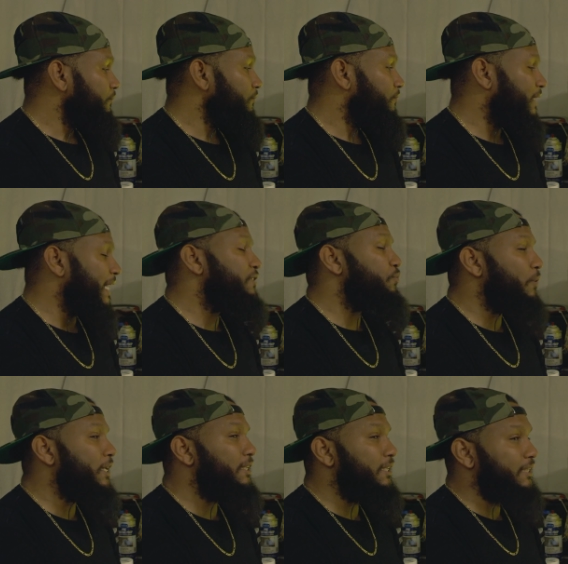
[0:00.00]
that's
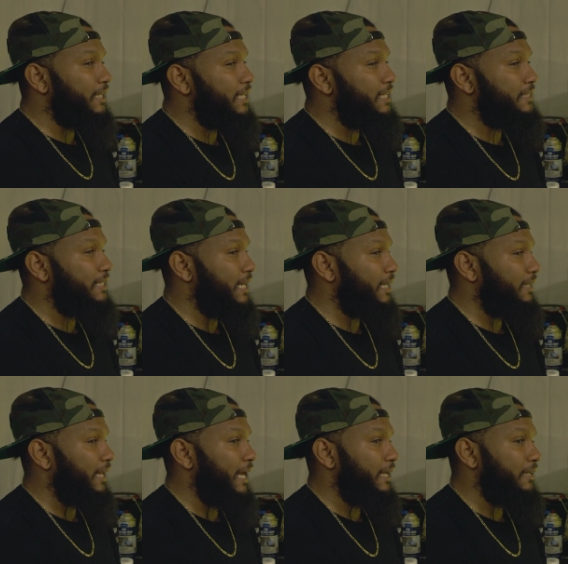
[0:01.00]
one of the things that
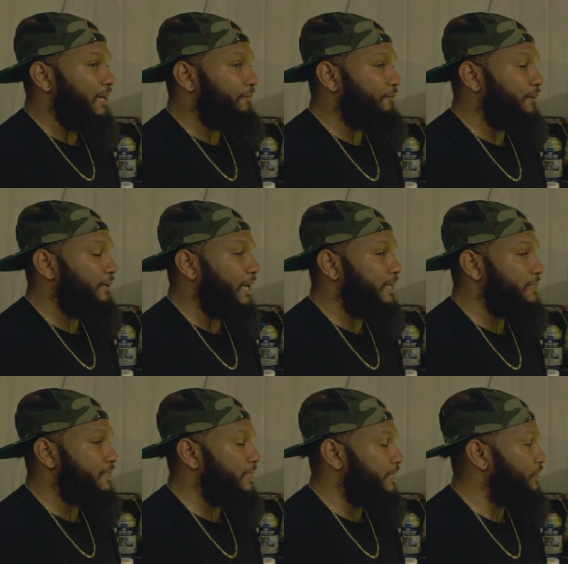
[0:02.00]
like I feel like
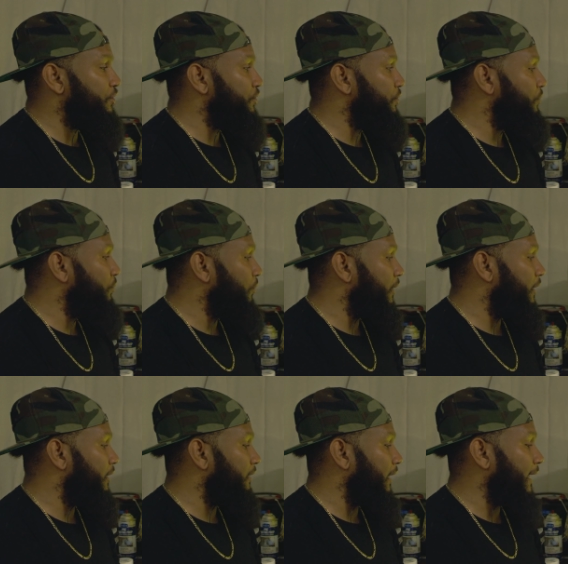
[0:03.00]
is an issue
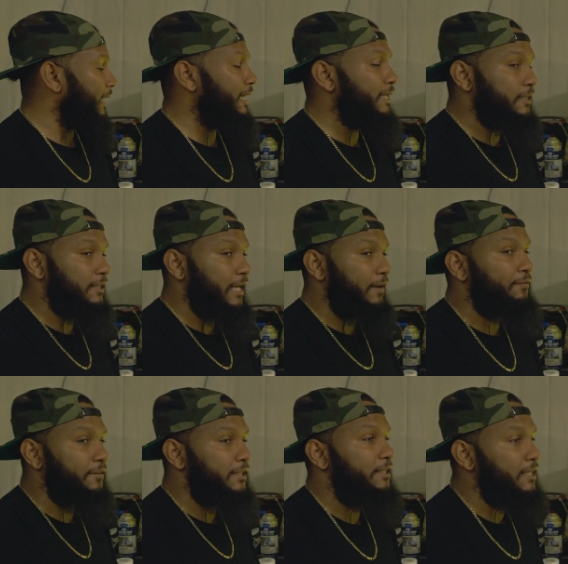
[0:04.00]
where like it
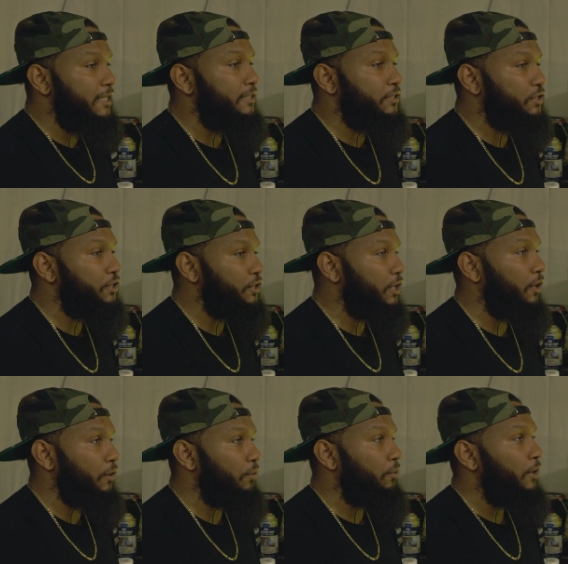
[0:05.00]
definitely needs to
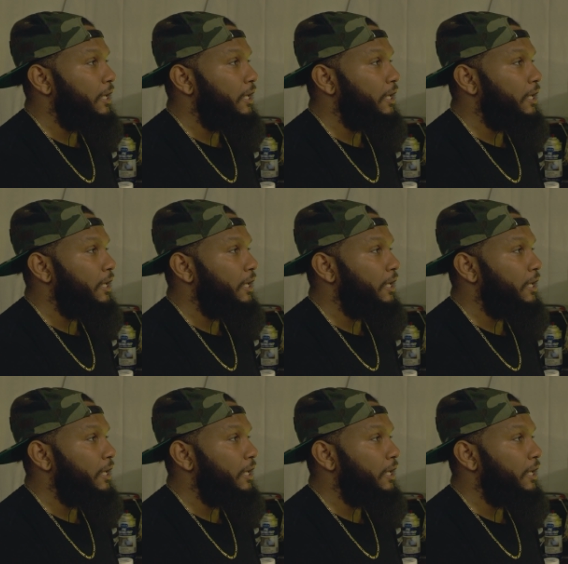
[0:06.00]
know